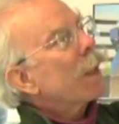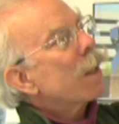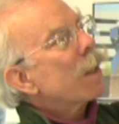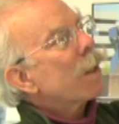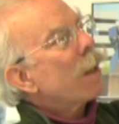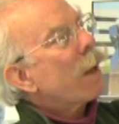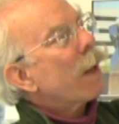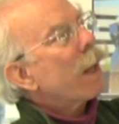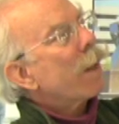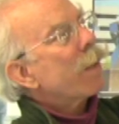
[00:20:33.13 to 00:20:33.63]

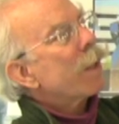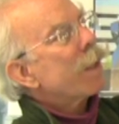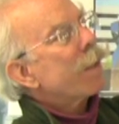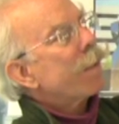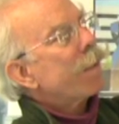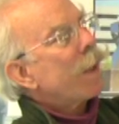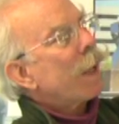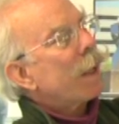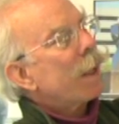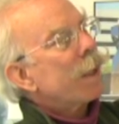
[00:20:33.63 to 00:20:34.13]
So I was a
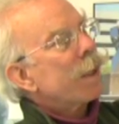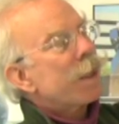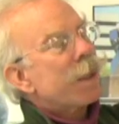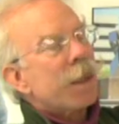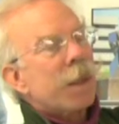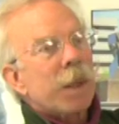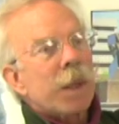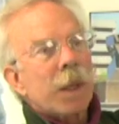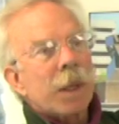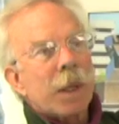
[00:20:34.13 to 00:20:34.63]

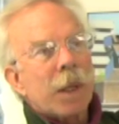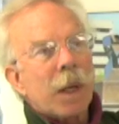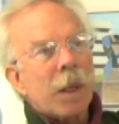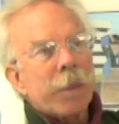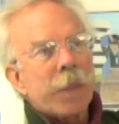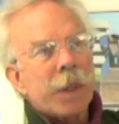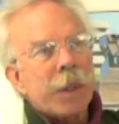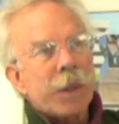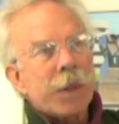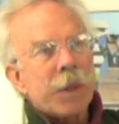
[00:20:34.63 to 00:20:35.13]
finalist in a
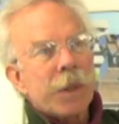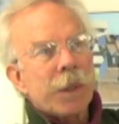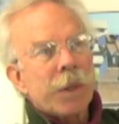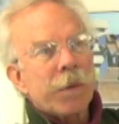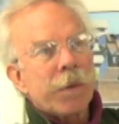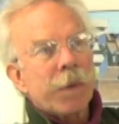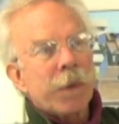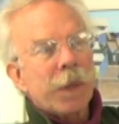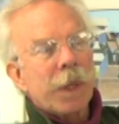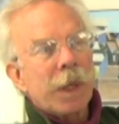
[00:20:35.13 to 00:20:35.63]
competition
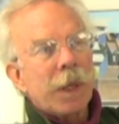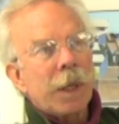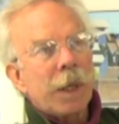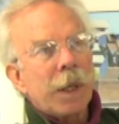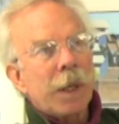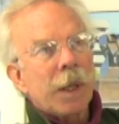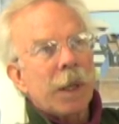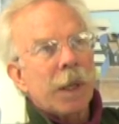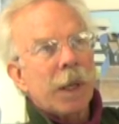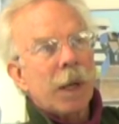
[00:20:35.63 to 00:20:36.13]
for the
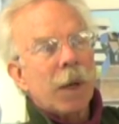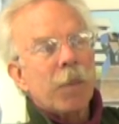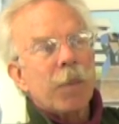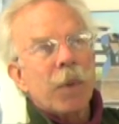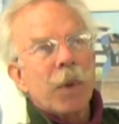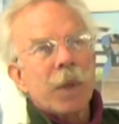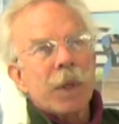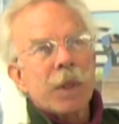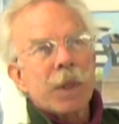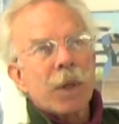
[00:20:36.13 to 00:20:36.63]

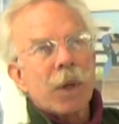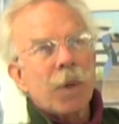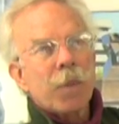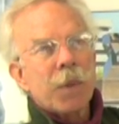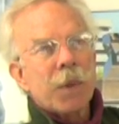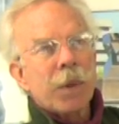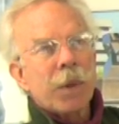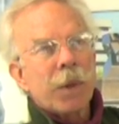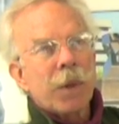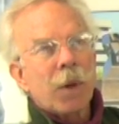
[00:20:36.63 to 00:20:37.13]
airport
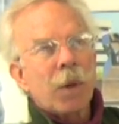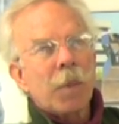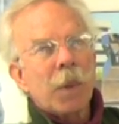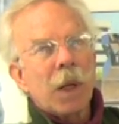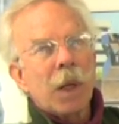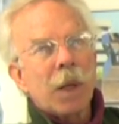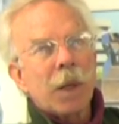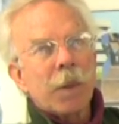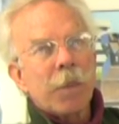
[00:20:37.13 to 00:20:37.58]
sculpture in Omaha,